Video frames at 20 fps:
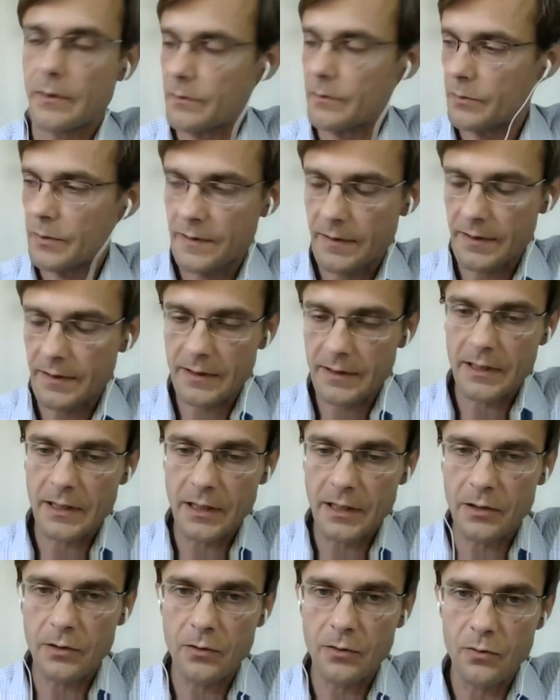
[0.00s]
within the
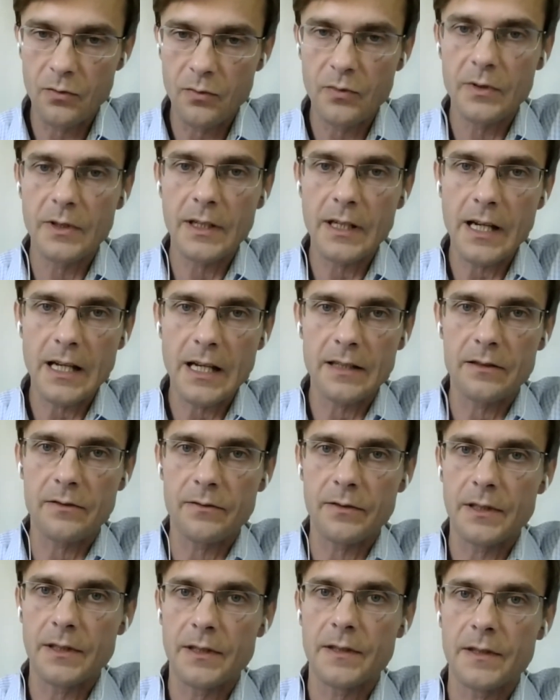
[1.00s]
EU
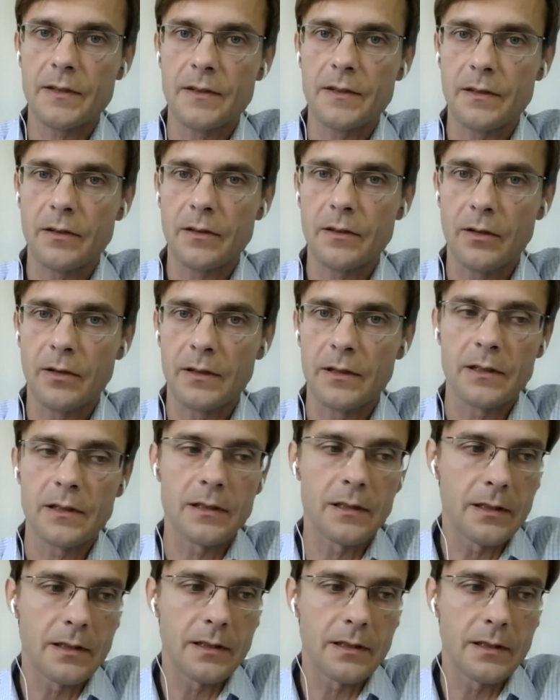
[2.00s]
countries on